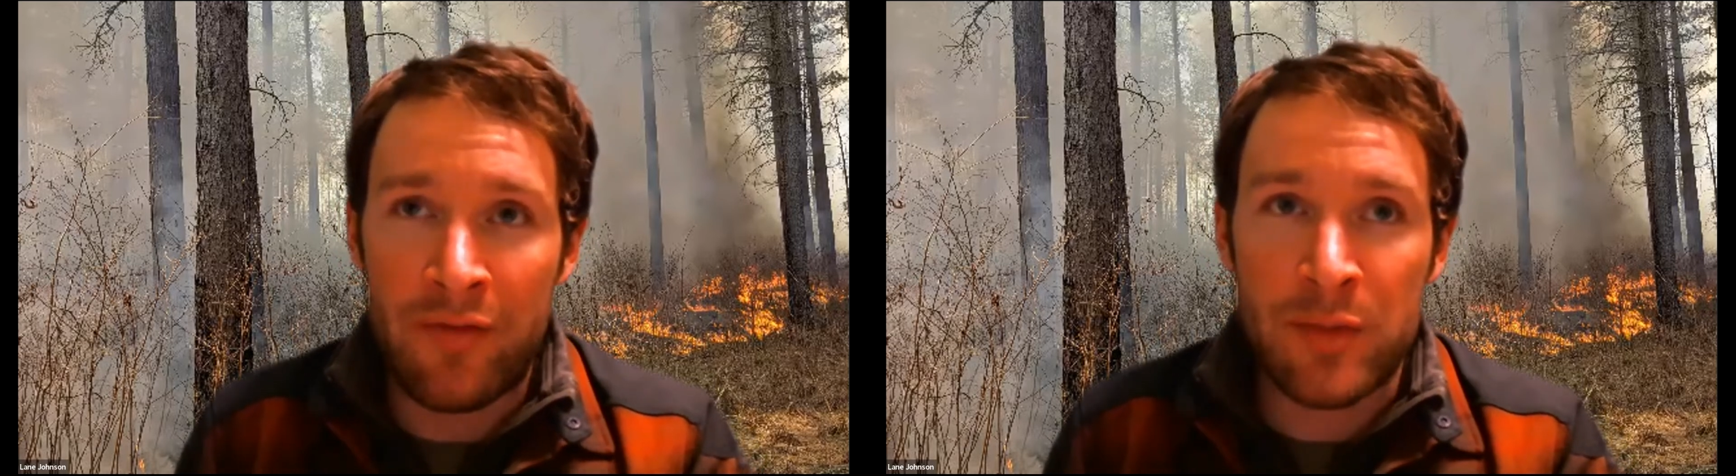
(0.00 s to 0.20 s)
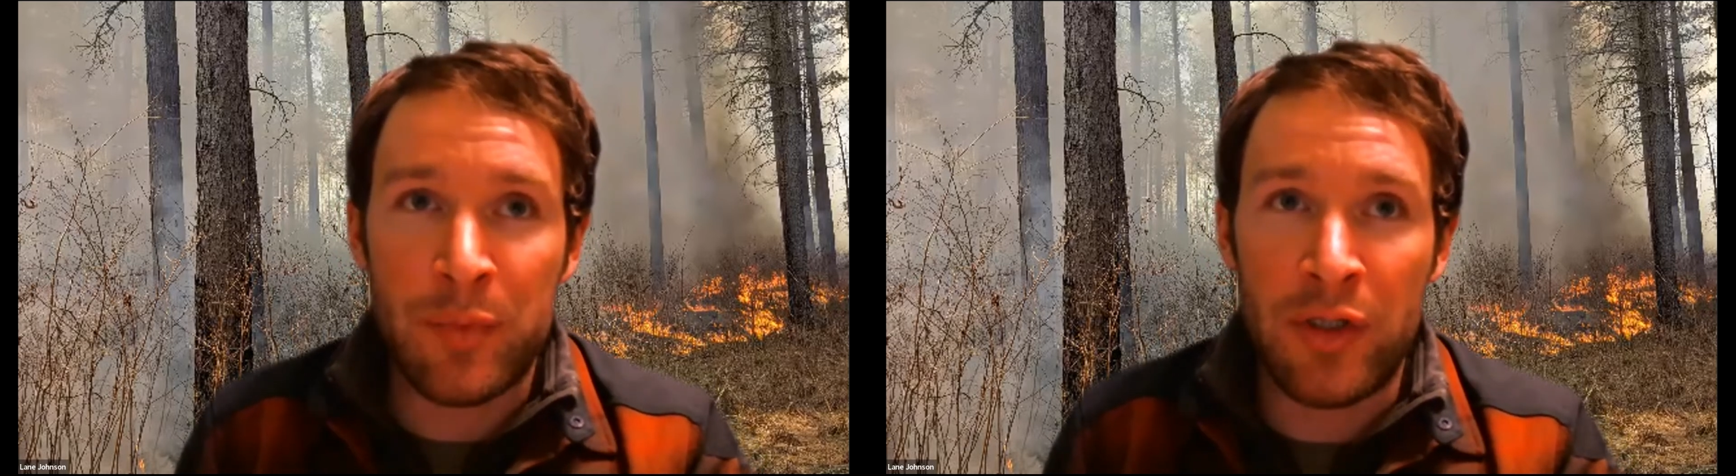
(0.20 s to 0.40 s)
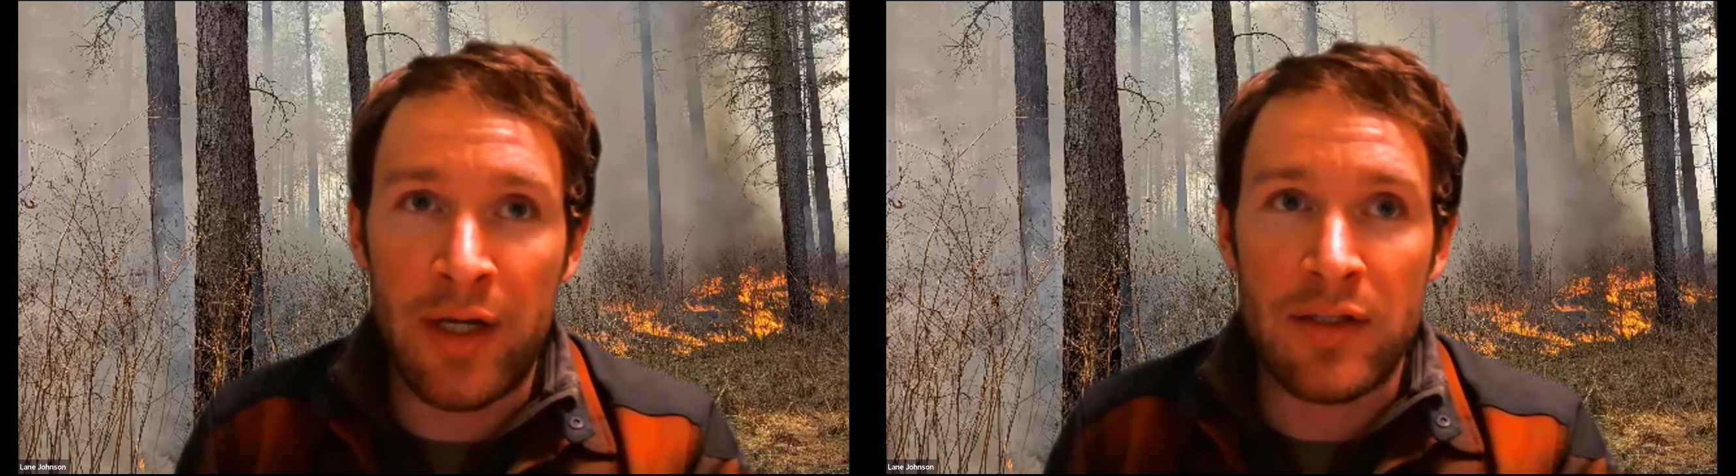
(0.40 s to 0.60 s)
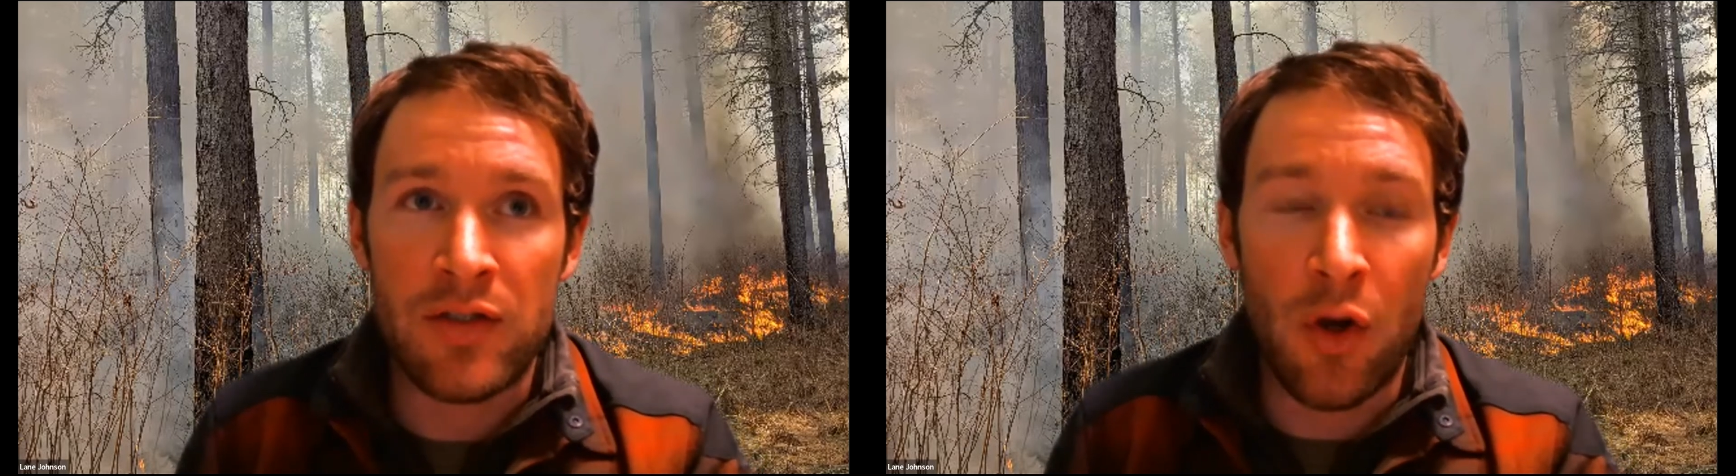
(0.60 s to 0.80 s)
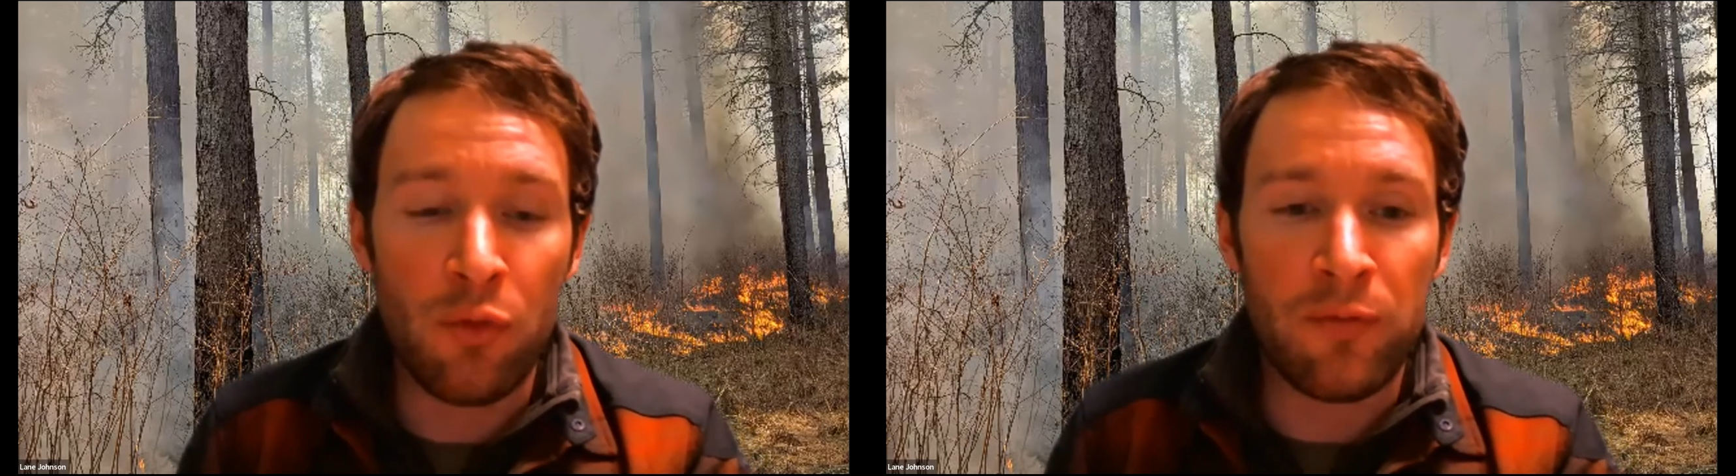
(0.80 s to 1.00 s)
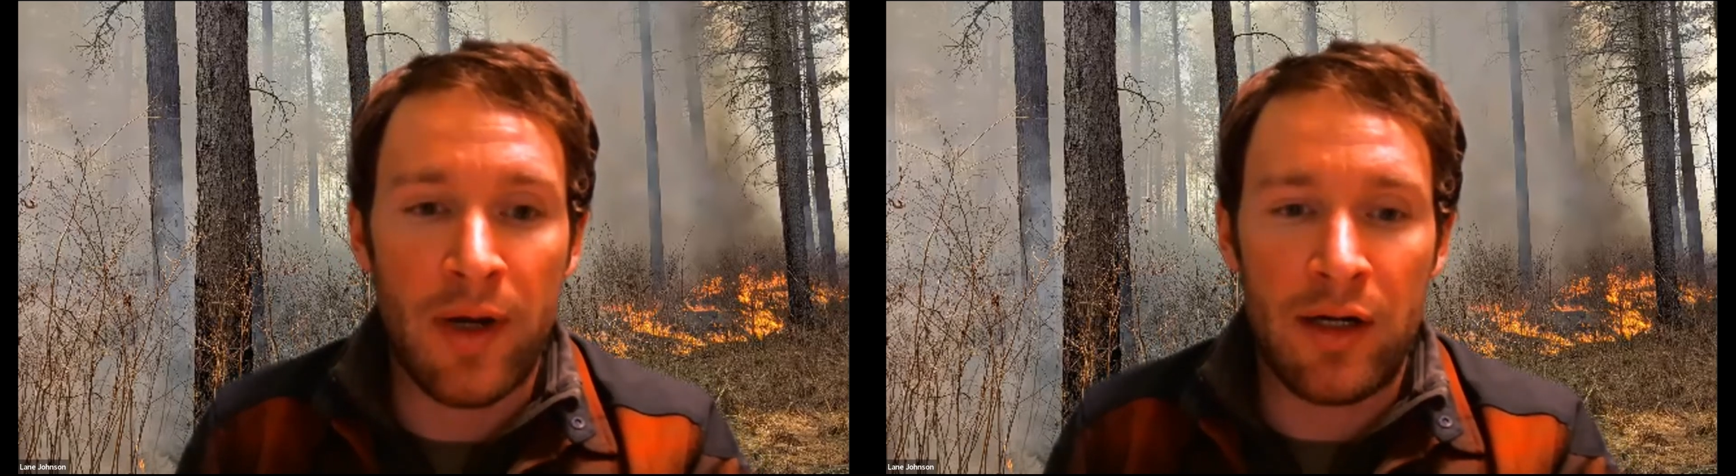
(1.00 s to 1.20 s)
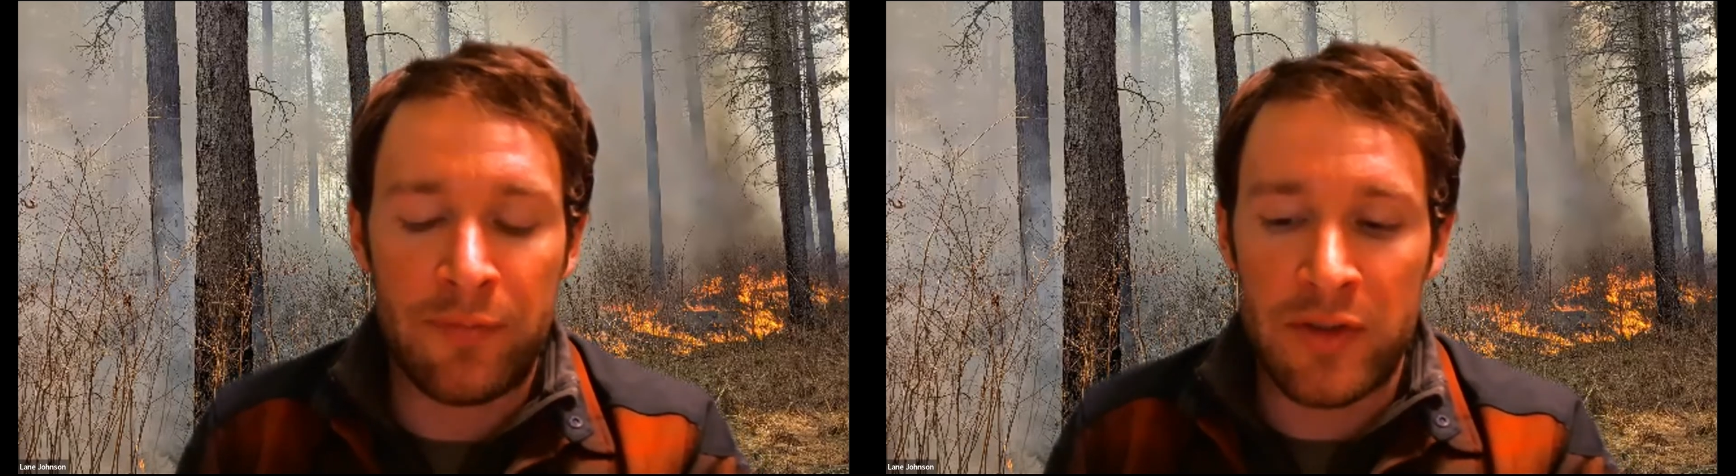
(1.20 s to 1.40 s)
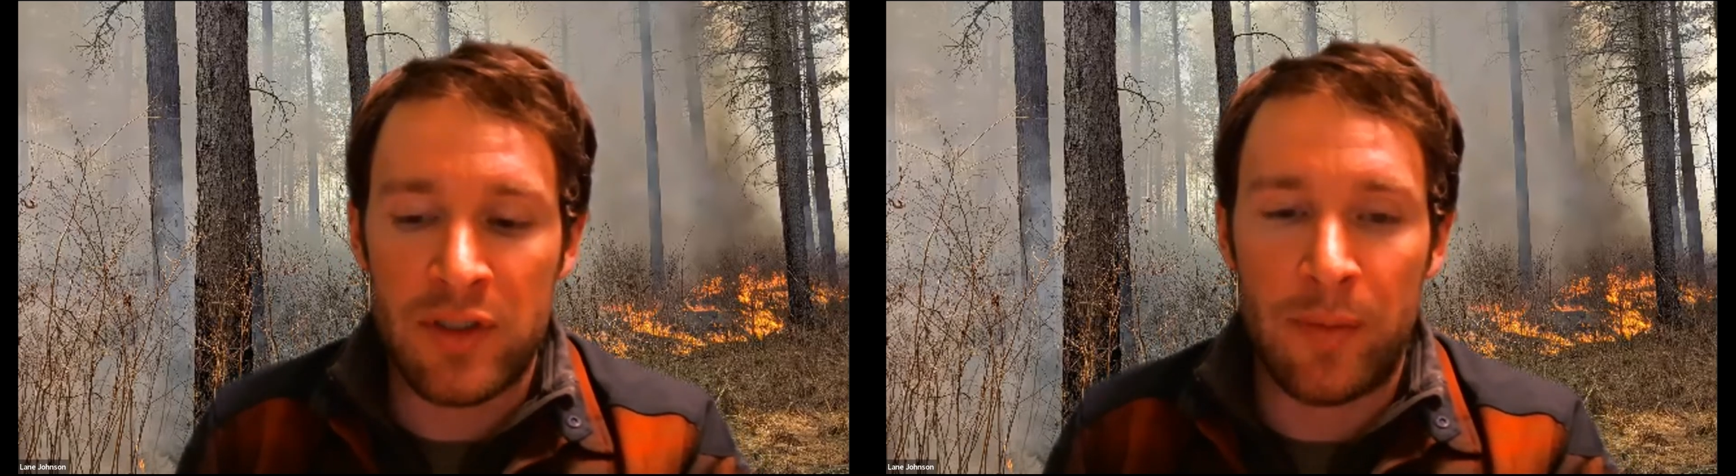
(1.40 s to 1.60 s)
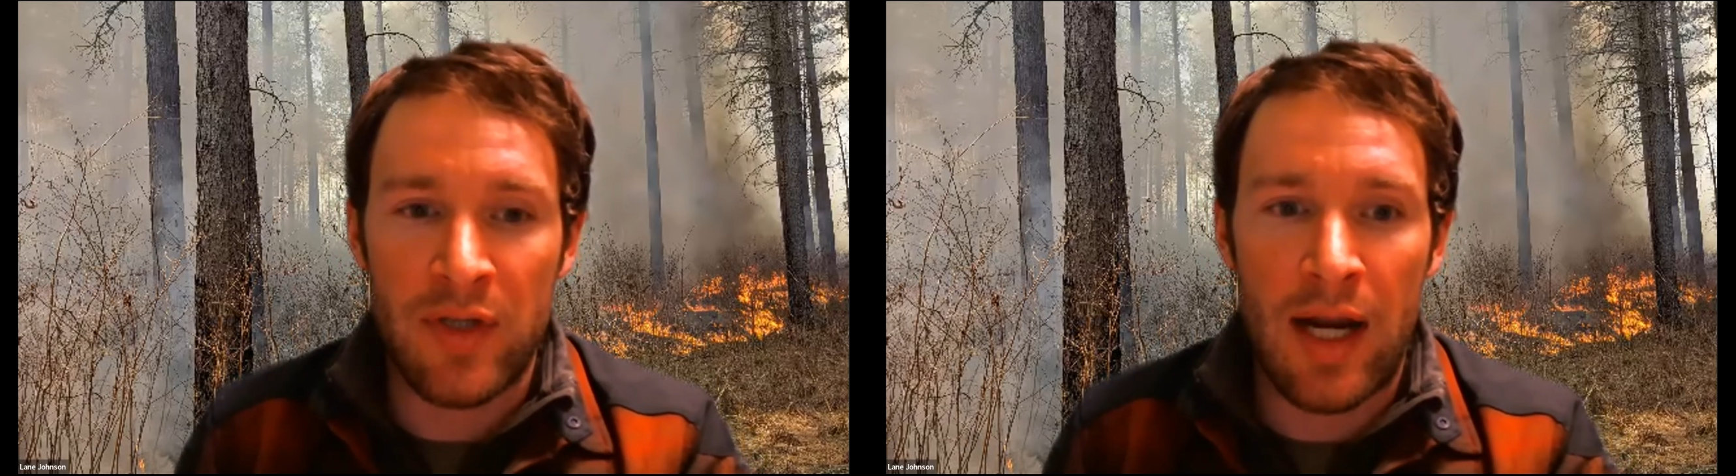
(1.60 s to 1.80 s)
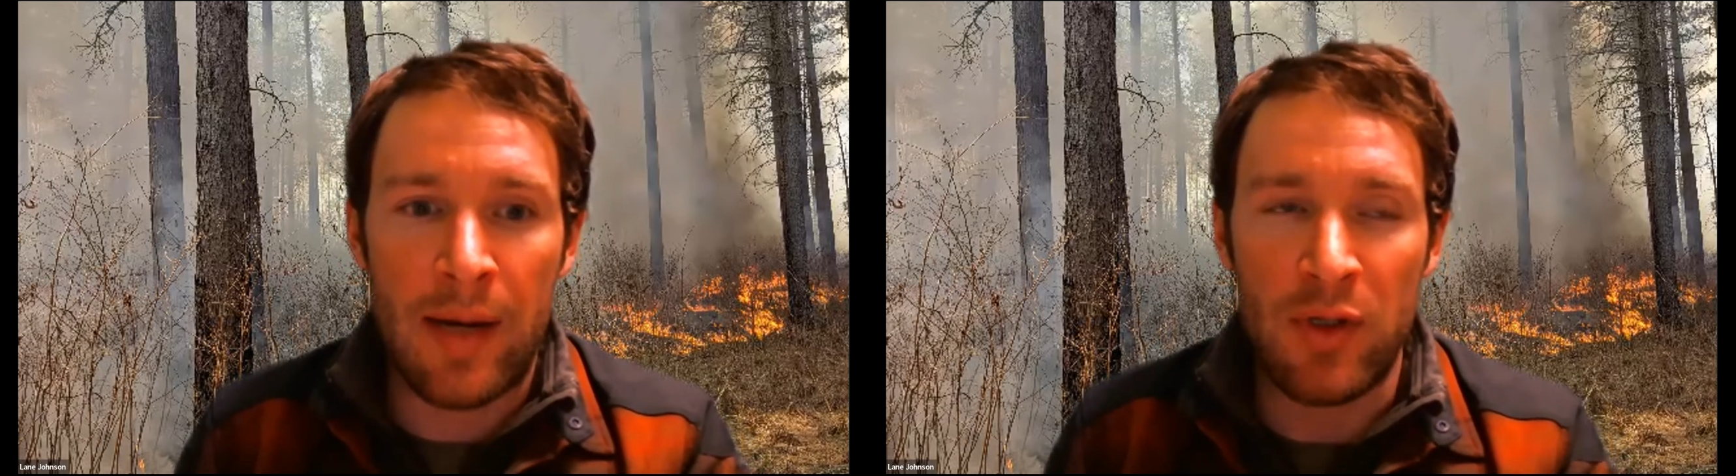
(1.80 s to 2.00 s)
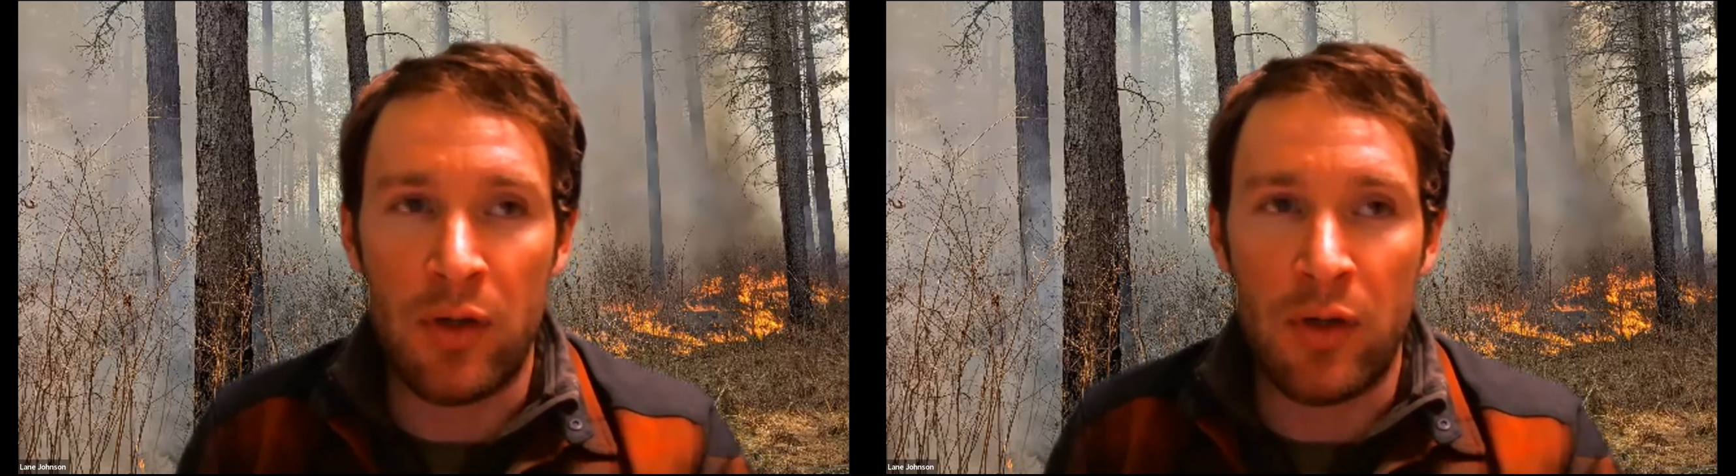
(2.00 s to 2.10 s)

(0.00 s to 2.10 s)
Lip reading: experienced no fire for some time,